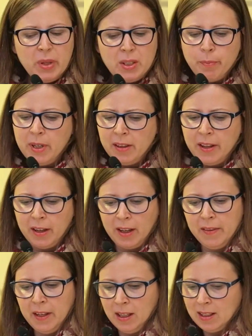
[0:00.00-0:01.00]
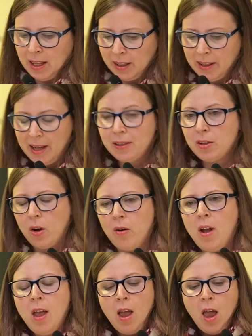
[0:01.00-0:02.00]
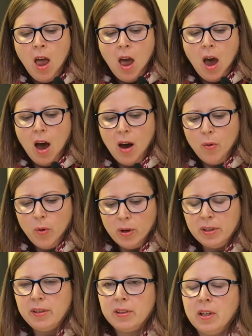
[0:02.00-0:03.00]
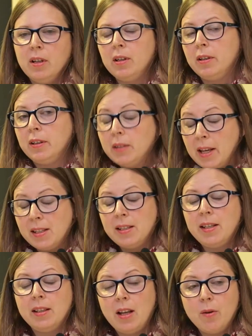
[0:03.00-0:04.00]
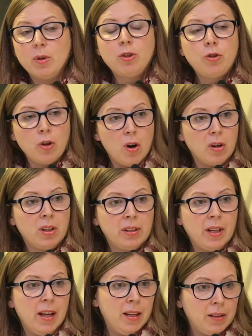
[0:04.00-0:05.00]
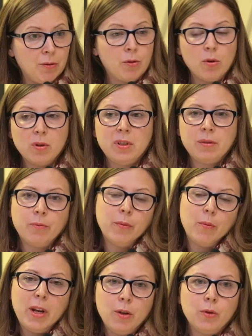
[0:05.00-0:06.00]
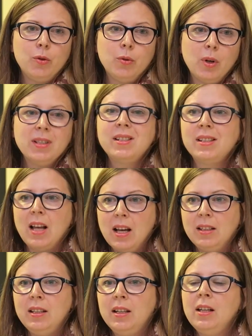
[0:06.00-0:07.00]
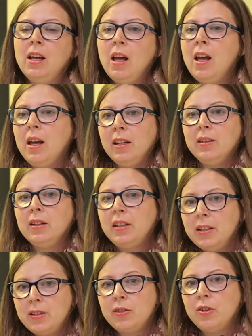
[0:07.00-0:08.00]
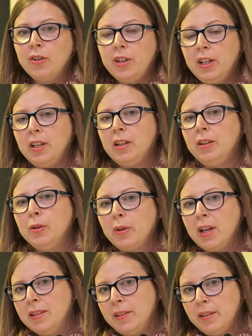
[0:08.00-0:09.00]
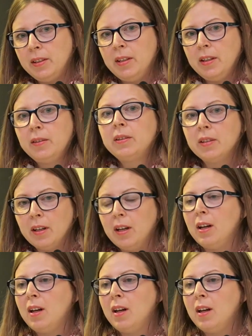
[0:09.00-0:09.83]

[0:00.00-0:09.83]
peace building and things like that. So I was, as I said, I was shocked. And of course, when you do a study in the history, you can see that